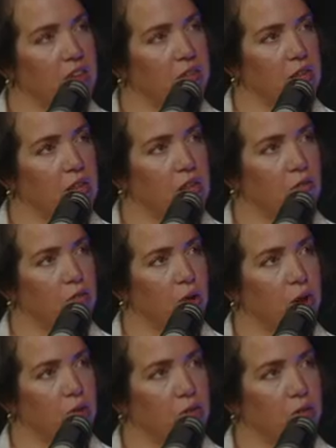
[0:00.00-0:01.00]
think in the
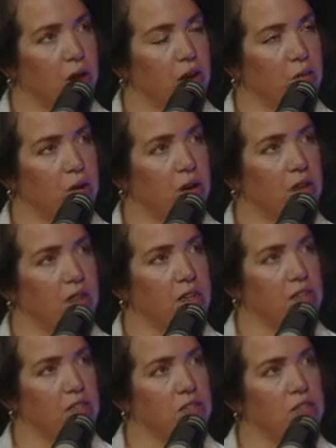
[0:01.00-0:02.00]
growth, right, we're in
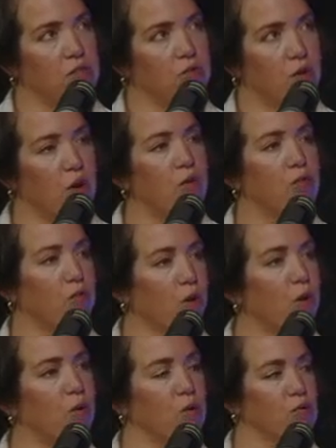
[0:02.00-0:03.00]
these growth
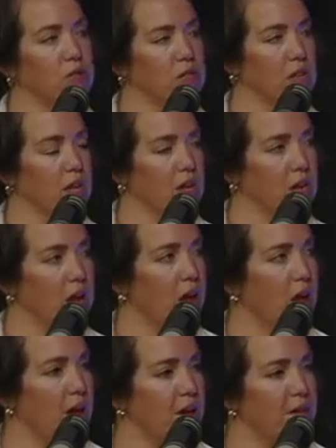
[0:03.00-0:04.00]
roles, and